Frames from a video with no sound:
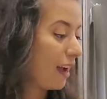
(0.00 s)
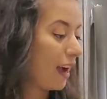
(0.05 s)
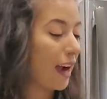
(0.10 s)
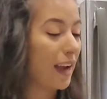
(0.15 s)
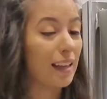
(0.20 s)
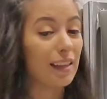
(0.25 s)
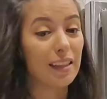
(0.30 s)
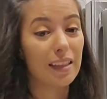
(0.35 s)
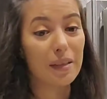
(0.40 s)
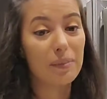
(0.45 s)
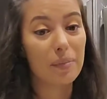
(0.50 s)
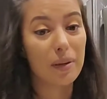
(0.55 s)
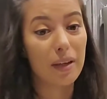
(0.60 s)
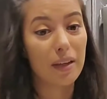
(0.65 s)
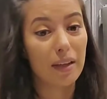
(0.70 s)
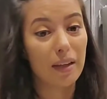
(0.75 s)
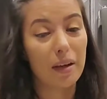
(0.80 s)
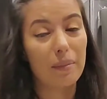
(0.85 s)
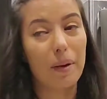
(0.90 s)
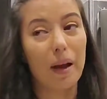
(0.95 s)
I did
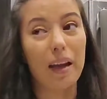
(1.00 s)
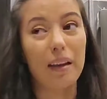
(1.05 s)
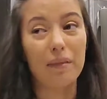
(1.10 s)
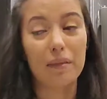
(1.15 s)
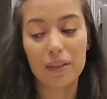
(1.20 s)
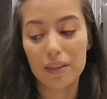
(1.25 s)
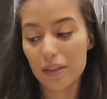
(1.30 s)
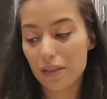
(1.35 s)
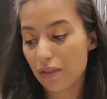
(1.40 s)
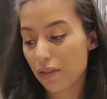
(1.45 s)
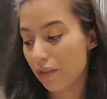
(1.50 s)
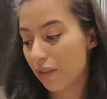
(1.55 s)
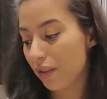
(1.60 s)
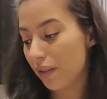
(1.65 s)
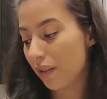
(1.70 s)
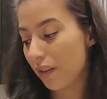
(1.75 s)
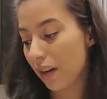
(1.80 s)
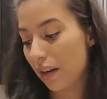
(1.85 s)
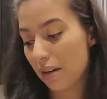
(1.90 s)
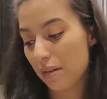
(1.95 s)
pick up, I wasn't
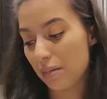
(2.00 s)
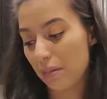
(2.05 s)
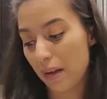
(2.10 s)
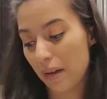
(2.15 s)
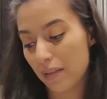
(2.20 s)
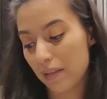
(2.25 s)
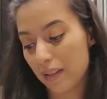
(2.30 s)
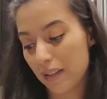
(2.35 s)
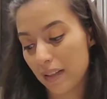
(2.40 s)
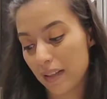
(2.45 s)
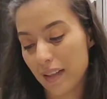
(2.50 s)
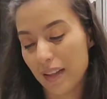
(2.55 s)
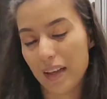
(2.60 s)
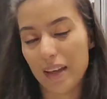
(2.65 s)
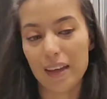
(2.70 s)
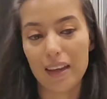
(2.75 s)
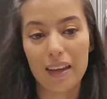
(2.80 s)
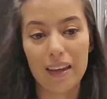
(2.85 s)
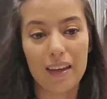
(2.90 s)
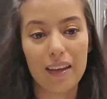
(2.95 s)
sure how well I was gonna
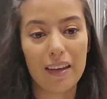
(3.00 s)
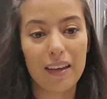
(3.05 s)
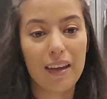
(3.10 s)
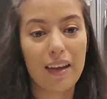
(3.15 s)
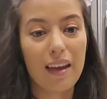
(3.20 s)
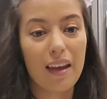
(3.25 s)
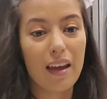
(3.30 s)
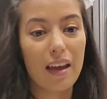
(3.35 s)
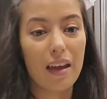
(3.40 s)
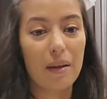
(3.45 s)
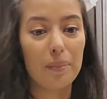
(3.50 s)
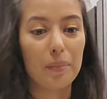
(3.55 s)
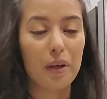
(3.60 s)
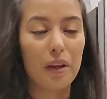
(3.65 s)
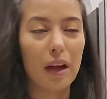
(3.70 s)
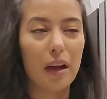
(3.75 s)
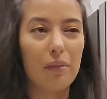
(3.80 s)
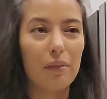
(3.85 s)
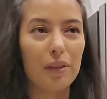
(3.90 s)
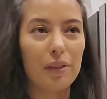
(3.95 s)
like it, and but
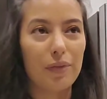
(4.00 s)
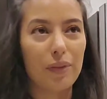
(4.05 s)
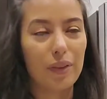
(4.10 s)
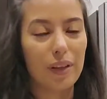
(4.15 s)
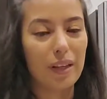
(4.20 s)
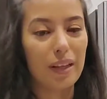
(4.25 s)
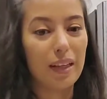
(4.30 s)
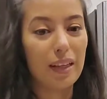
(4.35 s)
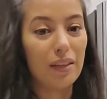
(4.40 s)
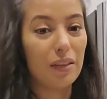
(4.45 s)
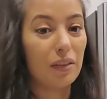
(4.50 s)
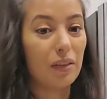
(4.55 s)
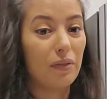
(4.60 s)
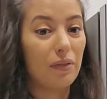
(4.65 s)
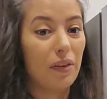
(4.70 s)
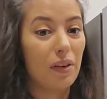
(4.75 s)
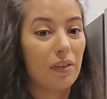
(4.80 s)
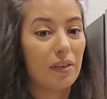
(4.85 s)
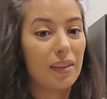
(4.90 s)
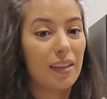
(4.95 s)
I was falling into the
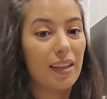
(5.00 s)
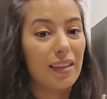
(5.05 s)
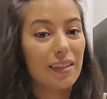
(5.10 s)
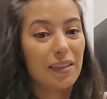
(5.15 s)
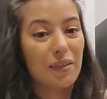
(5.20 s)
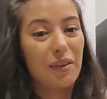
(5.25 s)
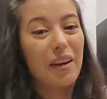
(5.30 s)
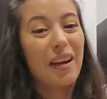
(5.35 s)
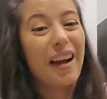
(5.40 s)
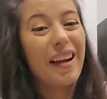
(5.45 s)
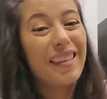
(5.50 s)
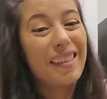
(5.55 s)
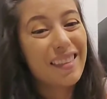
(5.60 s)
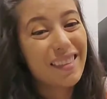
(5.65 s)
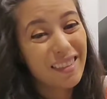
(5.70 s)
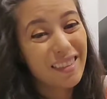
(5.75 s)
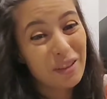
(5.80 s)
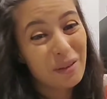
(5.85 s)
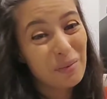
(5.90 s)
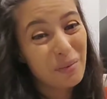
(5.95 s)
fall scent, so I
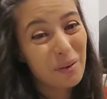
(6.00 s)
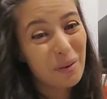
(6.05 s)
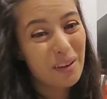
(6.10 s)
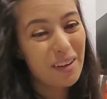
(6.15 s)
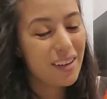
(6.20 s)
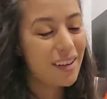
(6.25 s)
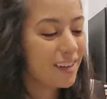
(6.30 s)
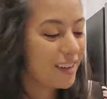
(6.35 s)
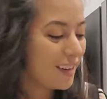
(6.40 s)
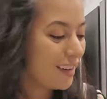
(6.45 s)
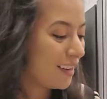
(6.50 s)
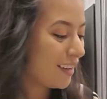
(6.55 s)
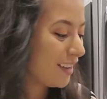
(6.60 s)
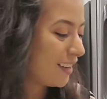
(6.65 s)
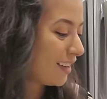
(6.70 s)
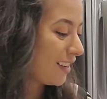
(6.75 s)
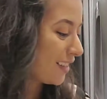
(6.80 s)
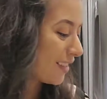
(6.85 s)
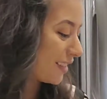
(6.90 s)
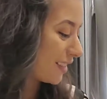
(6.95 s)
got two more.
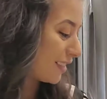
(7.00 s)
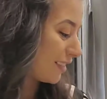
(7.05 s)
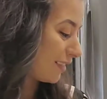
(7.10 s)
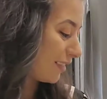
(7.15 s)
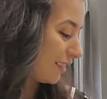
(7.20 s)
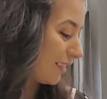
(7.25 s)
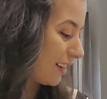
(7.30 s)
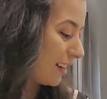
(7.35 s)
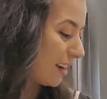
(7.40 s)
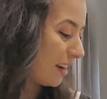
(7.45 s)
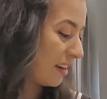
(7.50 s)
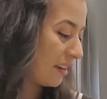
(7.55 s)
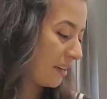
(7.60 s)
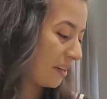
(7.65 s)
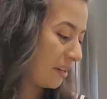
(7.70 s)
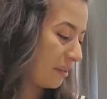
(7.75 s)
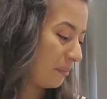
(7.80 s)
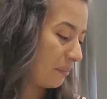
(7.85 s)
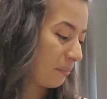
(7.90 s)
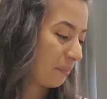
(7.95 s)
So
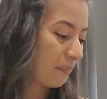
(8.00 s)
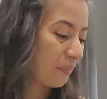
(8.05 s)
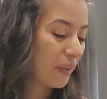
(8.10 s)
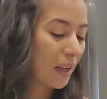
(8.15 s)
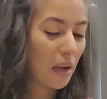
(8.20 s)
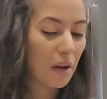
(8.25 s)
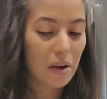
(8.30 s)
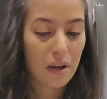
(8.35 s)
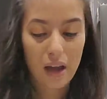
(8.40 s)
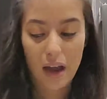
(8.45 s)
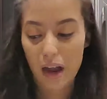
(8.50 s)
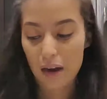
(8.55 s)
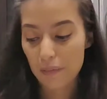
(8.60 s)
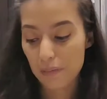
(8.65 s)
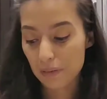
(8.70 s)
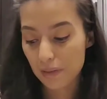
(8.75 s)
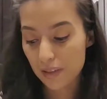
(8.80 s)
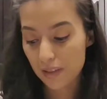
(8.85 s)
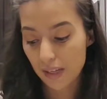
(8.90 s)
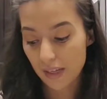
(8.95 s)
um, I
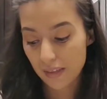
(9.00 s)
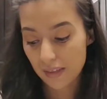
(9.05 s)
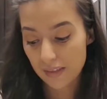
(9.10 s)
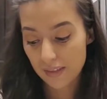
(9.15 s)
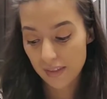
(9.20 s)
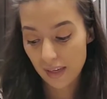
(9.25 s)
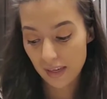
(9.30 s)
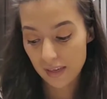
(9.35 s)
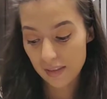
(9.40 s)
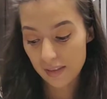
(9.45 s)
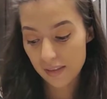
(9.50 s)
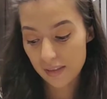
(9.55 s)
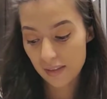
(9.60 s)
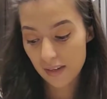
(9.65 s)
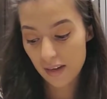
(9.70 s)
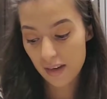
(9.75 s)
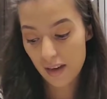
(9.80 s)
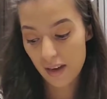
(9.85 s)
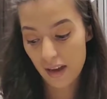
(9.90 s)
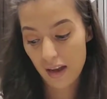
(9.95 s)
really like the scent.
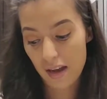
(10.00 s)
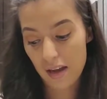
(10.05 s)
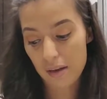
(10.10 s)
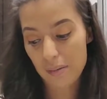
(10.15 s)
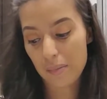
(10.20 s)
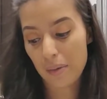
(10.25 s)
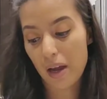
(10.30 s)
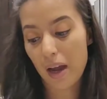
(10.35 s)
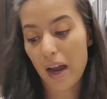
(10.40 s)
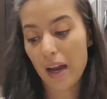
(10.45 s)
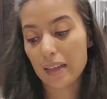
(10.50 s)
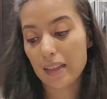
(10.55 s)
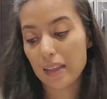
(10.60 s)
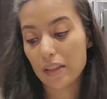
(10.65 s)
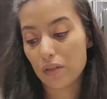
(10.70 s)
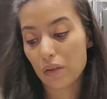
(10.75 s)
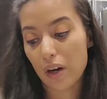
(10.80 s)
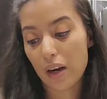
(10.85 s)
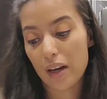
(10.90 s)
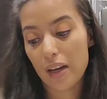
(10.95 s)
Um, I
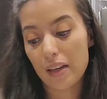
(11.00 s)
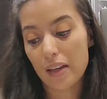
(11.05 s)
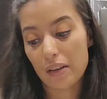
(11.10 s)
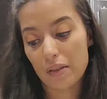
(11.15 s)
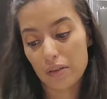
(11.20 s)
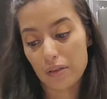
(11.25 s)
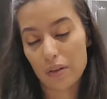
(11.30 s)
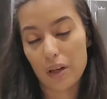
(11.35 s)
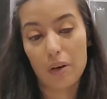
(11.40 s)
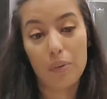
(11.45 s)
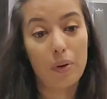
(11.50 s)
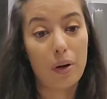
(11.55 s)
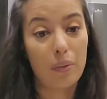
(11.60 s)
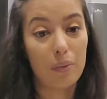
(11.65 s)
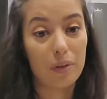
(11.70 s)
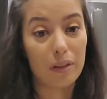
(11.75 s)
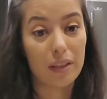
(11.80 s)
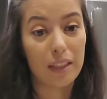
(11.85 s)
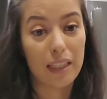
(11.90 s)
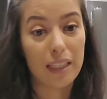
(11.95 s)
did try it yesterday when I
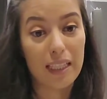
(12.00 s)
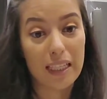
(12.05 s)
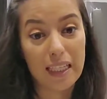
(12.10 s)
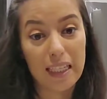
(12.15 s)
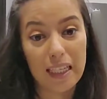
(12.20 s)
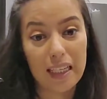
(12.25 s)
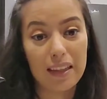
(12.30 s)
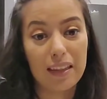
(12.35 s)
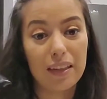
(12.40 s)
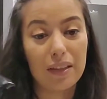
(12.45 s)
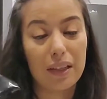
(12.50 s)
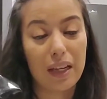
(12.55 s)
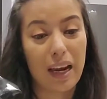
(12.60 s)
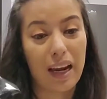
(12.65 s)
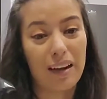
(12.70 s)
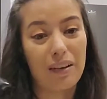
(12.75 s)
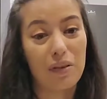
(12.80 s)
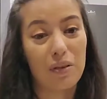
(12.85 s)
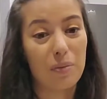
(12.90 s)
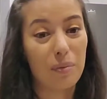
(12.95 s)
was cleaning, so I
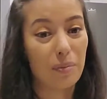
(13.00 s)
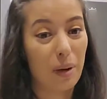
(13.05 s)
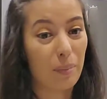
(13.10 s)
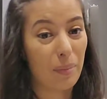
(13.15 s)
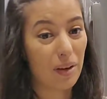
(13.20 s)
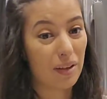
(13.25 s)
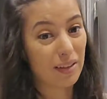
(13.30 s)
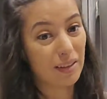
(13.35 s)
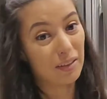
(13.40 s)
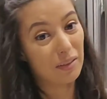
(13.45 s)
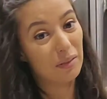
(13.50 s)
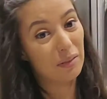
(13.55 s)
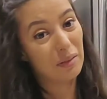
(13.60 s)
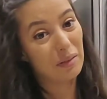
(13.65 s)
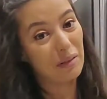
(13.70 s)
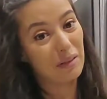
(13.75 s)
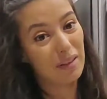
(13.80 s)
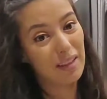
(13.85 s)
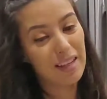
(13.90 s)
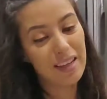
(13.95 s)
kind of opened my box a little
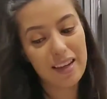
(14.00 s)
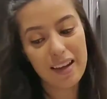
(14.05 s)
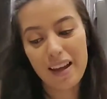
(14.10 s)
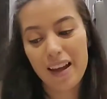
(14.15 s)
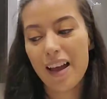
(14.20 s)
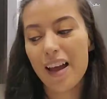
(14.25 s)
early.